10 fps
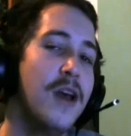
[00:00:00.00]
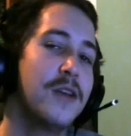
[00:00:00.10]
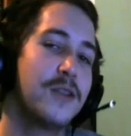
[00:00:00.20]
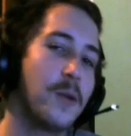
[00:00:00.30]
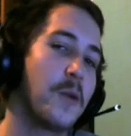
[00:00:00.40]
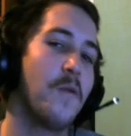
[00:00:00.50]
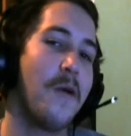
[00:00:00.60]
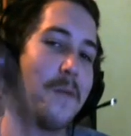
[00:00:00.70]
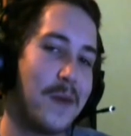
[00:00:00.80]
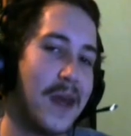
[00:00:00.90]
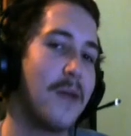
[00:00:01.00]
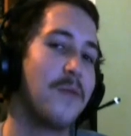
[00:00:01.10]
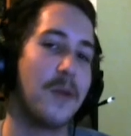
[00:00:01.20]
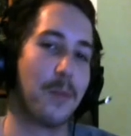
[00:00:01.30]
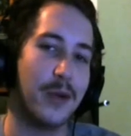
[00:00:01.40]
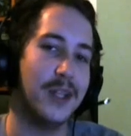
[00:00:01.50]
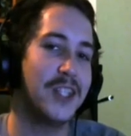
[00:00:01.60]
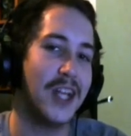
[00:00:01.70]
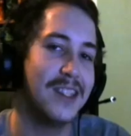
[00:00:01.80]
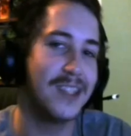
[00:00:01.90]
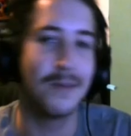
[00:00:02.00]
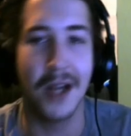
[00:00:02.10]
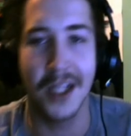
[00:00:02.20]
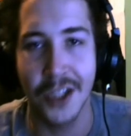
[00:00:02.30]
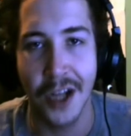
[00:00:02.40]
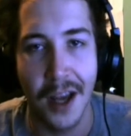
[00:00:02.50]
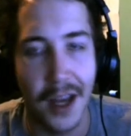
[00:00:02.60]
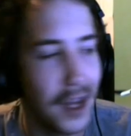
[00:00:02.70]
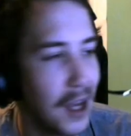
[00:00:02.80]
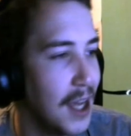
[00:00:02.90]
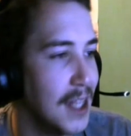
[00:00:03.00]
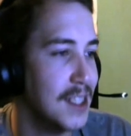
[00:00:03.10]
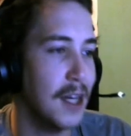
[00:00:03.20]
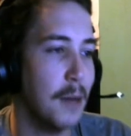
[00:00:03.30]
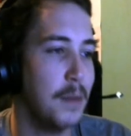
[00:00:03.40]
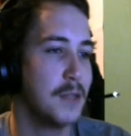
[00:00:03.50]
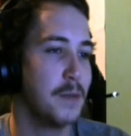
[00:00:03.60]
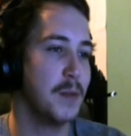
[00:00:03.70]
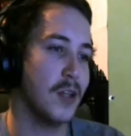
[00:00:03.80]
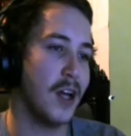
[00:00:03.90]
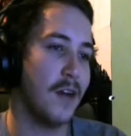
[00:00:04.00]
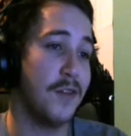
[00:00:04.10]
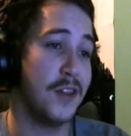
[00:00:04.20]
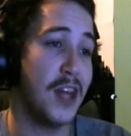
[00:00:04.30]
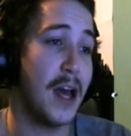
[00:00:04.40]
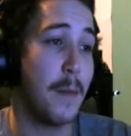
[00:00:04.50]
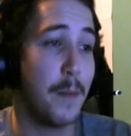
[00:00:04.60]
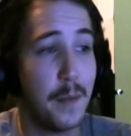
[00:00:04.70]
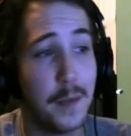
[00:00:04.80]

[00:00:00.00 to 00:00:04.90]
so we won't be able to pre-chains as much and piss people off with that.